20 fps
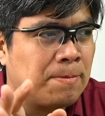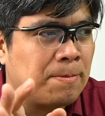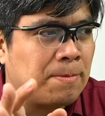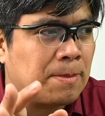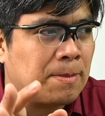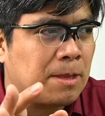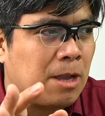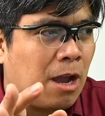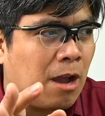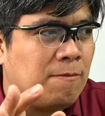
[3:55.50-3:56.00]

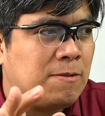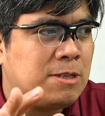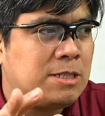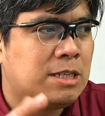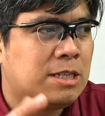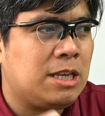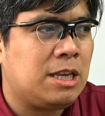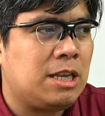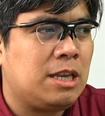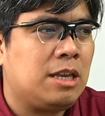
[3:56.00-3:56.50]
Now,
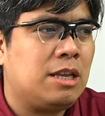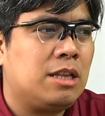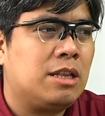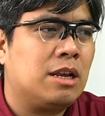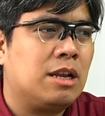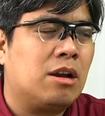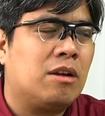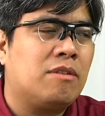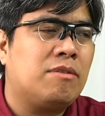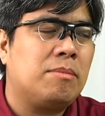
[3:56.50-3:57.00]
obviously, the
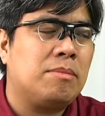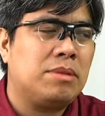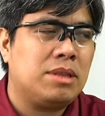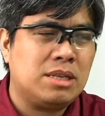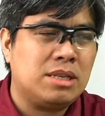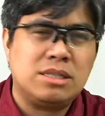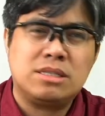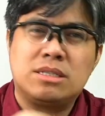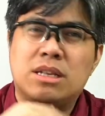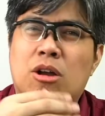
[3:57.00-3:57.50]
government this
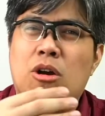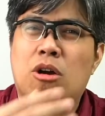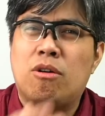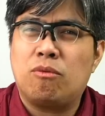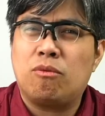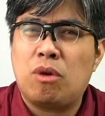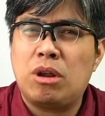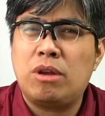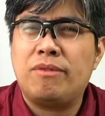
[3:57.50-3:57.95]
is the one